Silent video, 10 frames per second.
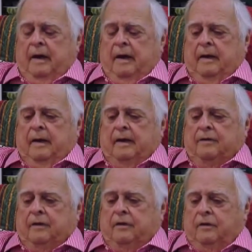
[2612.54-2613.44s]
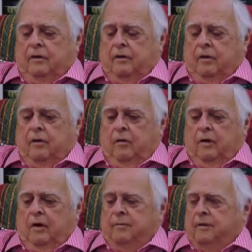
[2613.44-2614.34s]
And I said, go
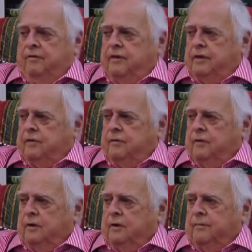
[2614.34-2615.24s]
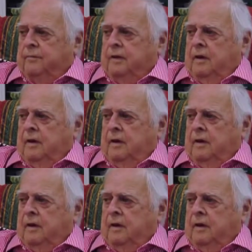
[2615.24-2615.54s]
up and visit with them